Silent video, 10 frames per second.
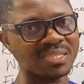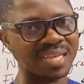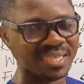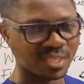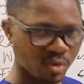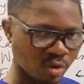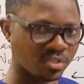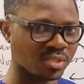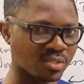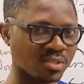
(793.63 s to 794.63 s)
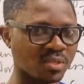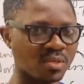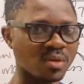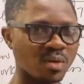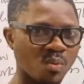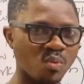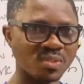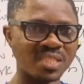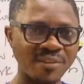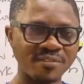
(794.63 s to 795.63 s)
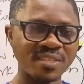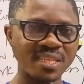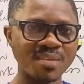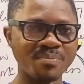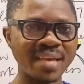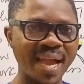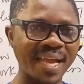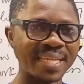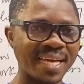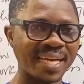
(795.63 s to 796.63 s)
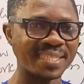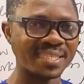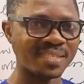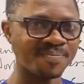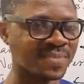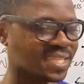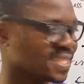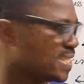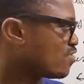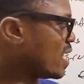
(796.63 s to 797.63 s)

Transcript: That the cost will definitely be higher than the net